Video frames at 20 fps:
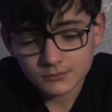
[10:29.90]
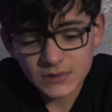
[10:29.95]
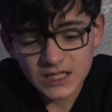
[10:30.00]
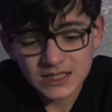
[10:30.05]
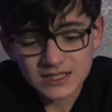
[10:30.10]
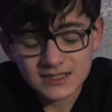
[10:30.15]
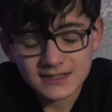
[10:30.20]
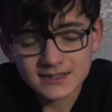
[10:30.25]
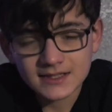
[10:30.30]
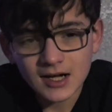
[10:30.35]

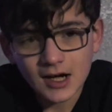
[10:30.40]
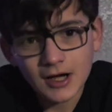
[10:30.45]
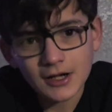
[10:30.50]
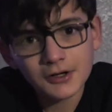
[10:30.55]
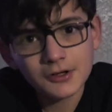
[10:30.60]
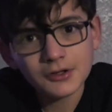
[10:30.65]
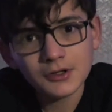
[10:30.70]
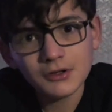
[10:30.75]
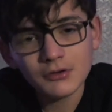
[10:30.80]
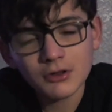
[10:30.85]
it's
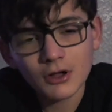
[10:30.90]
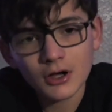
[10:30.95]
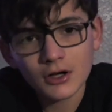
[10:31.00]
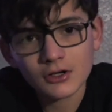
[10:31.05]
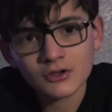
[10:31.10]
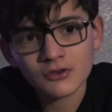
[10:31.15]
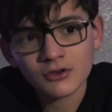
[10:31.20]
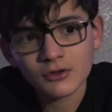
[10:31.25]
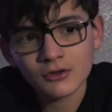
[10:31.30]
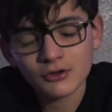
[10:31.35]
tidally
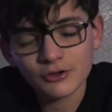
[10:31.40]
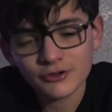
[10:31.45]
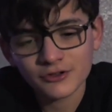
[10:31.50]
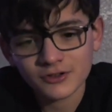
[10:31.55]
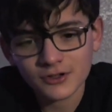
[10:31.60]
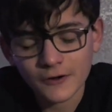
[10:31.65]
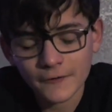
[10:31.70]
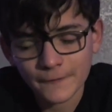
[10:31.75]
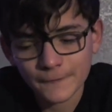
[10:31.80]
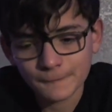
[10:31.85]
locked to the
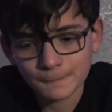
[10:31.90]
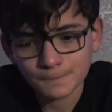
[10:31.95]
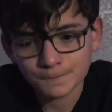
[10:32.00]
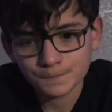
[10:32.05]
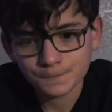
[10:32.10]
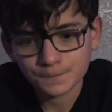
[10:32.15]
sun,